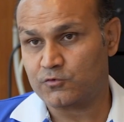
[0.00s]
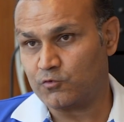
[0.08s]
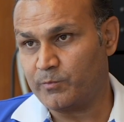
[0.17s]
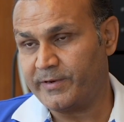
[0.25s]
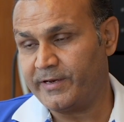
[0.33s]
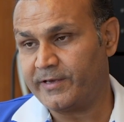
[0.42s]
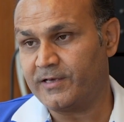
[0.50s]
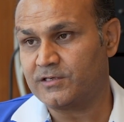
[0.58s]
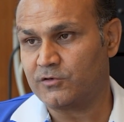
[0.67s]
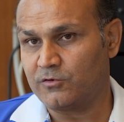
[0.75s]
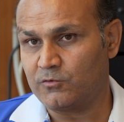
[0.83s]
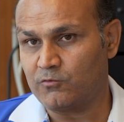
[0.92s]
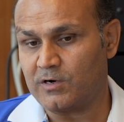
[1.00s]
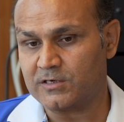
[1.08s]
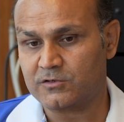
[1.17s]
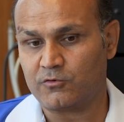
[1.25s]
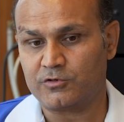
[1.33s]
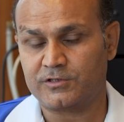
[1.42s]
so many kids, you know, who
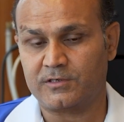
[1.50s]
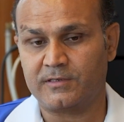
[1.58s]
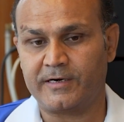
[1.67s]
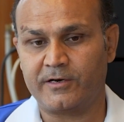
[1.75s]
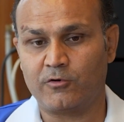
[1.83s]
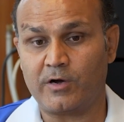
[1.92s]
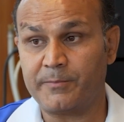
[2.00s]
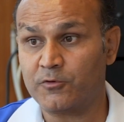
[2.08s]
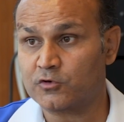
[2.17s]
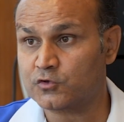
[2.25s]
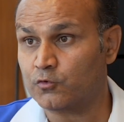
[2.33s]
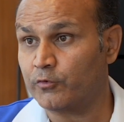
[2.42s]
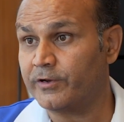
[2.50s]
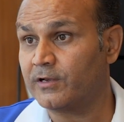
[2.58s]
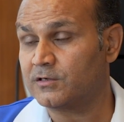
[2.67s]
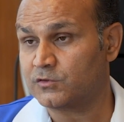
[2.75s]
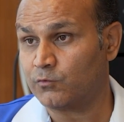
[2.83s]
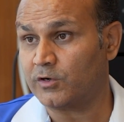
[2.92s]
ask questions that, you know, I'm not scoring
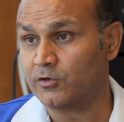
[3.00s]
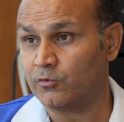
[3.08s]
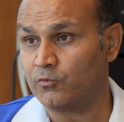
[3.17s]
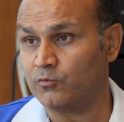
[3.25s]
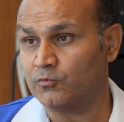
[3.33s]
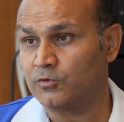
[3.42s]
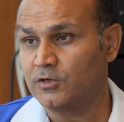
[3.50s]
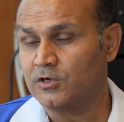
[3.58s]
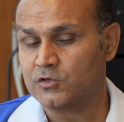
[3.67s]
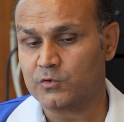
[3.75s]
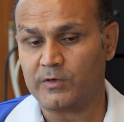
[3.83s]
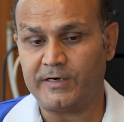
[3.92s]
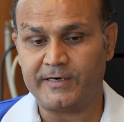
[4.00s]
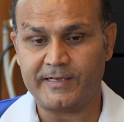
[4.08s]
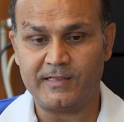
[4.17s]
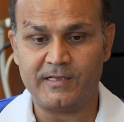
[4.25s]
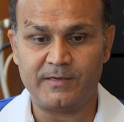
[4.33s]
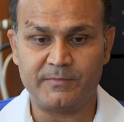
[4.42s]
runs, what to do? So I'll
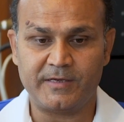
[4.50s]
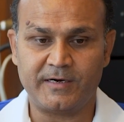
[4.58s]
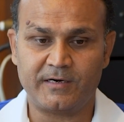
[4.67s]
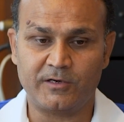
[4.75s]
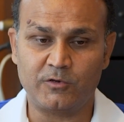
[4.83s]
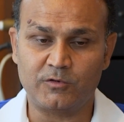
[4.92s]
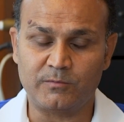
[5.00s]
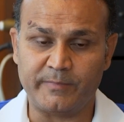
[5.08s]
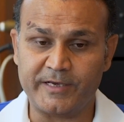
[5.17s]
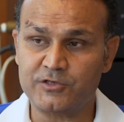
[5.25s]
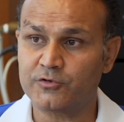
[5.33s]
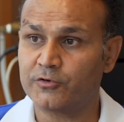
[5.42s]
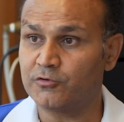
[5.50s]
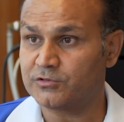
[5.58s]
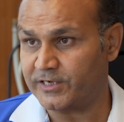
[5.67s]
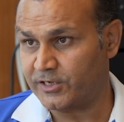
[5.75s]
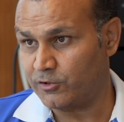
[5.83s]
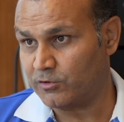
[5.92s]
tell them that, you know, make sure you
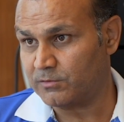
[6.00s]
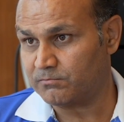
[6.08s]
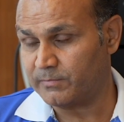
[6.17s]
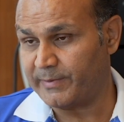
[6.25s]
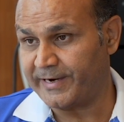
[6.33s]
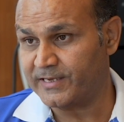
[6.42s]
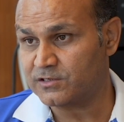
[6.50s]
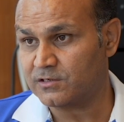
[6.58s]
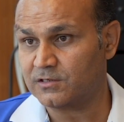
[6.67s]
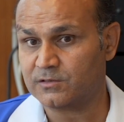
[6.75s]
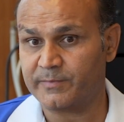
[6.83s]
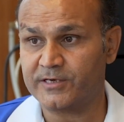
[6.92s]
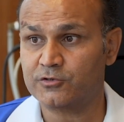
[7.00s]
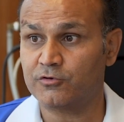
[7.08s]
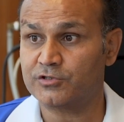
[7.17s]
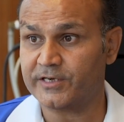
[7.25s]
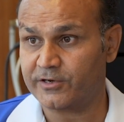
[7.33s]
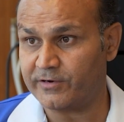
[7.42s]
check your batting stance, make sure
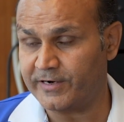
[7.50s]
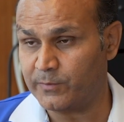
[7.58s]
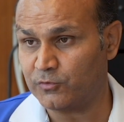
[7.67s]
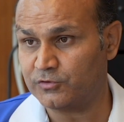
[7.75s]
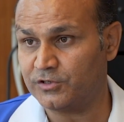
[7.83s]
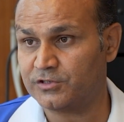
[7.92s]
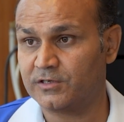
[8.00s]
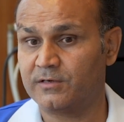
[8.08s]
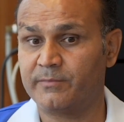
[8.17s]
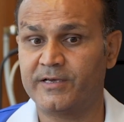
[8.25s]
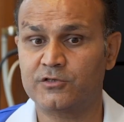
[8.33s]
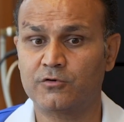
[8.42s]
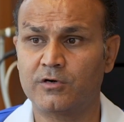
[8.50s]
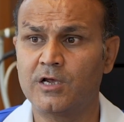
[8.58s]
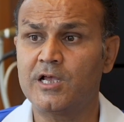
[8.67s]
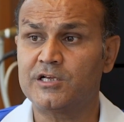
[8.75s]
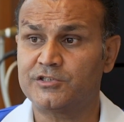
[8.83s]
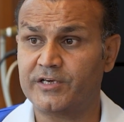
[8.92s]
you check your head position, make sure
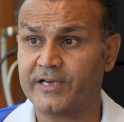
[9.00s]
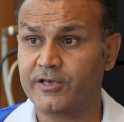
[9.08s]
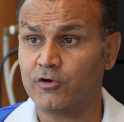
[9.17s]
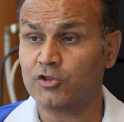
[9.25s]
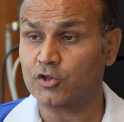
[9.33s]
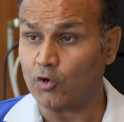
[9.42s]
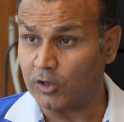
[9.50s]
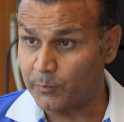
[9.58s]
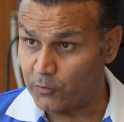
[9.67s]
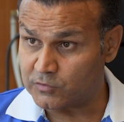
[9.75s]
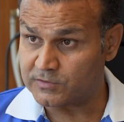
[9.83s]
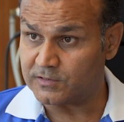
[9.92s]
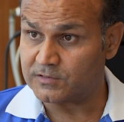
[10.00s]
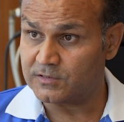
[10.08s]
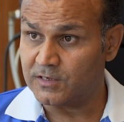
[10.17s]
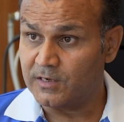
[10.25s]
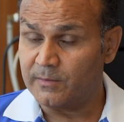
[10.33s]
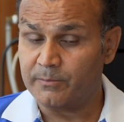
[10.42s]
check your thought process.
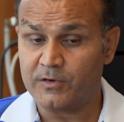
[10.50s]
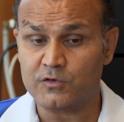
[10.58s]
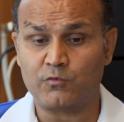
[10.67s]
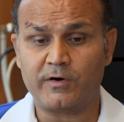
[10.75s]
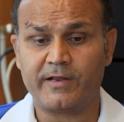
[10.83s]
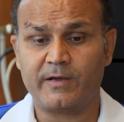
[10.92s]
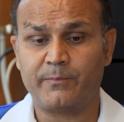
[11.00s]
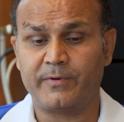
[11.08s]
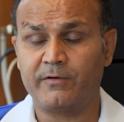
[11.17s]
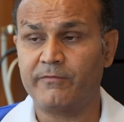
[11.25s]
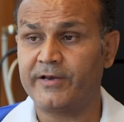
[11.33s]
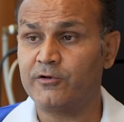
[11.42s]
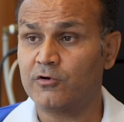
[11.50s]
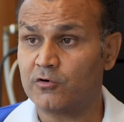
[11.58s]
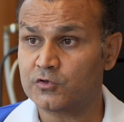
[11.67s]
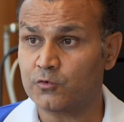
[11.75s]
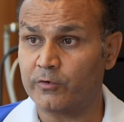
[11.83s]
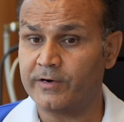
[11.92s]
Because what happens when you're
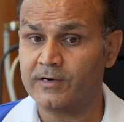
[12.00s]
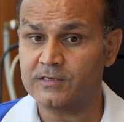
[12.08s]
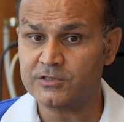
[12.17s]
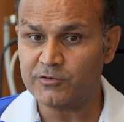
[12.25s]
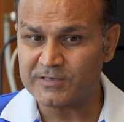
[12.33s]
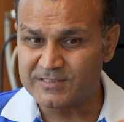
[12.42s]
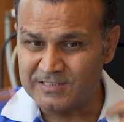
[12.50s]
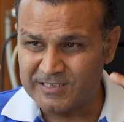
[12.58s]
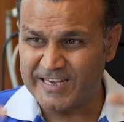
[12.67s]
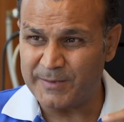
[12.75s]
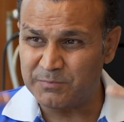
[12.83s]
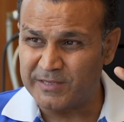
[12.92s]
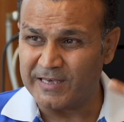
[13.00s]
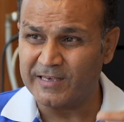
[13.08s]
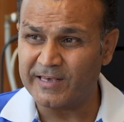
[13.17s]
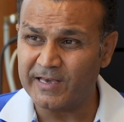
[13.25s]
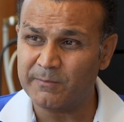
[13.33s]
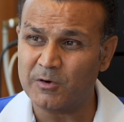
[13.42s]
not scoring runs, you keep
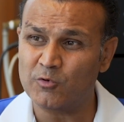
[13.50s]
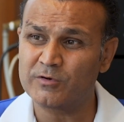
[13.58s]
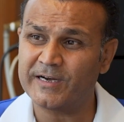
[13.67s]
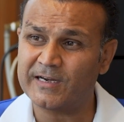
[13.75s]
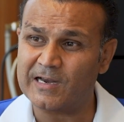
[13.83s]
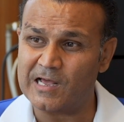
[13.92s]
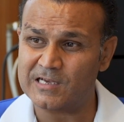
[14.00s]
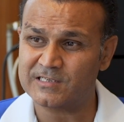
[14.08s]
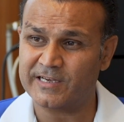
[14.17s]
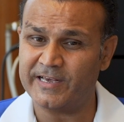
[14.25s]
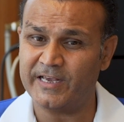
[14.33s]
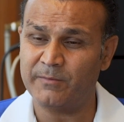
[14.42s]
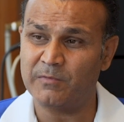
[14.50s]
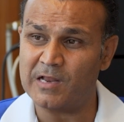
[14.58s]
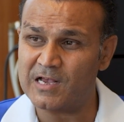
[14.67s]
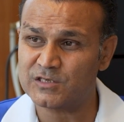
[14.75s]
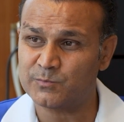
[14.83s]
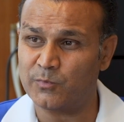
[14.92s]
thinking about that last game,
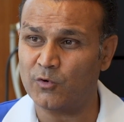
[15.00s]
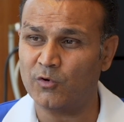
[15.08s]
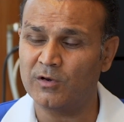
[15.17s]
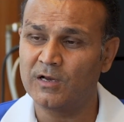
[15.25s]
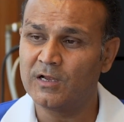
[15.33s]
last ball.